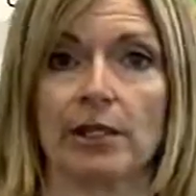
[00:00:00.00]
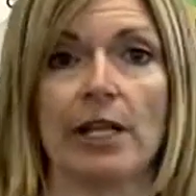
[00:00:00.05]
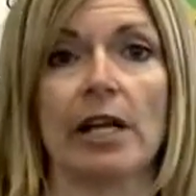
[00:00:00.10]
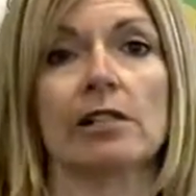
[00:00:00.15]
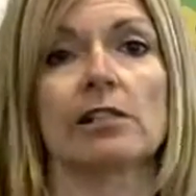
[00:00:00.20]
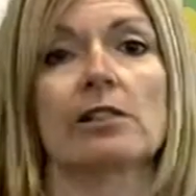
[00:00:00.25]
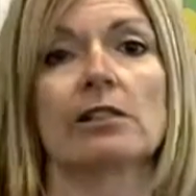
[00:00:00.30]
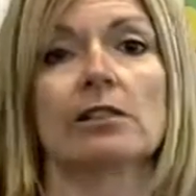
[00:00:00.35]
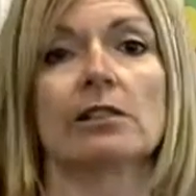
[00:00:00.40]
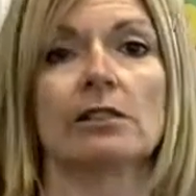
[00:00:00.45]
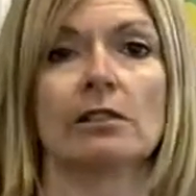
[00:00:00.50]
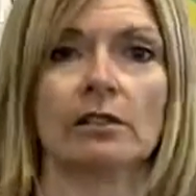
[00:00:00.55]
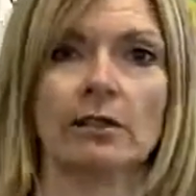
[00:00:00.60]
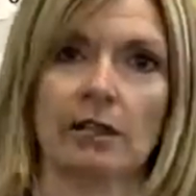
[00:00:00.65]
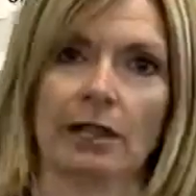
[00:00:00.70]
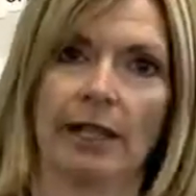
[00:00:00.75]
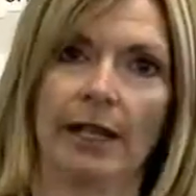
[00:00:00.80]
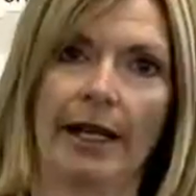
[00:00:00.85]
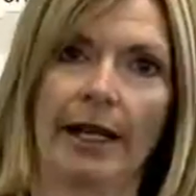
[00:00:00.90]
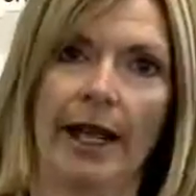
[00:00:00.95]
Yes.
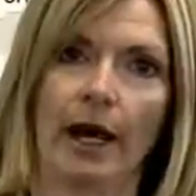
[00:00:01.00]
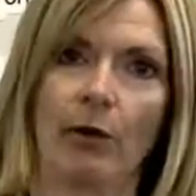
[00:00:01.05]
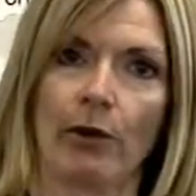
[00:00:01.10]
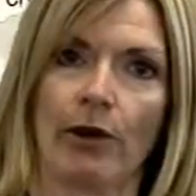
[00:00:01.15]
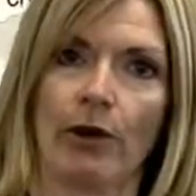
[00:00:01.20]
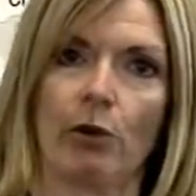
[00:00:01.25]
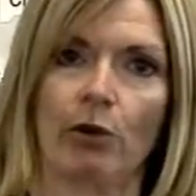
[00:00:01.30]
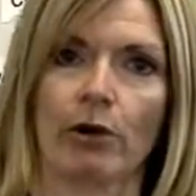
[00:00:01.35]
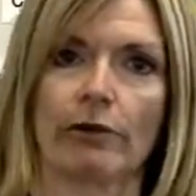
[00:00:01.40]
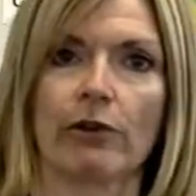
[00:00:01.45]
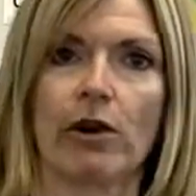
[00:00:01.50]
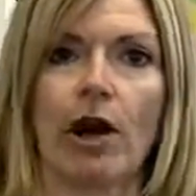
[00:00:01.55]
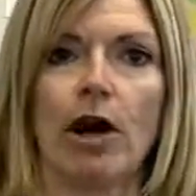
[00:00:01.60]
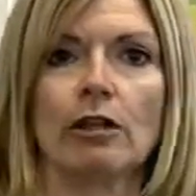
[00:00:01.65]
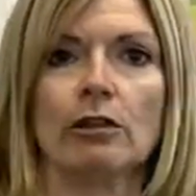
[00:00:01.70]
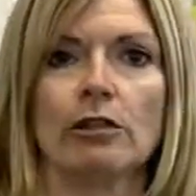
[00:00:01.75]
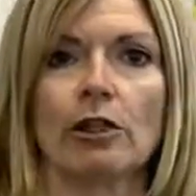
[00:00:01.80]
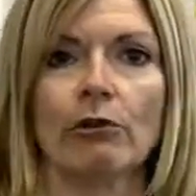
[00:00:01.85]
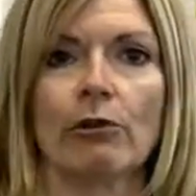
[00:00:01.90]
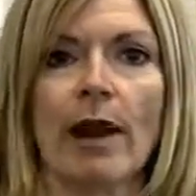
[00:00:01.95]
Now I know what I've
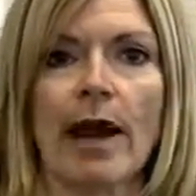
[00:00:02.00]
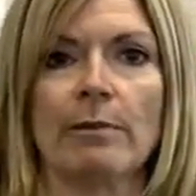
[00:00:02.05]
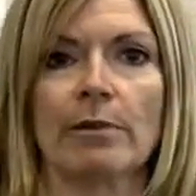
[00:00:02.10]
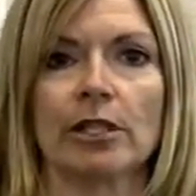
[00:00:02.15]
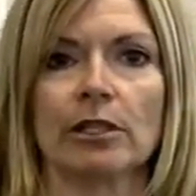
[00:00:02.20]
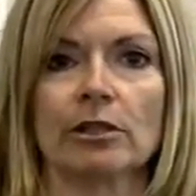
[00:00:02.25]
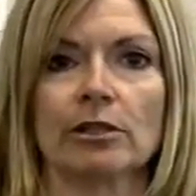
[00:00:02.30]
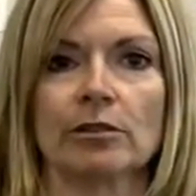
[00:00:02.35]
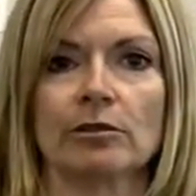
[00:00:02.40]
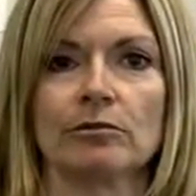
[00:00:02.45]
got. A rabbit.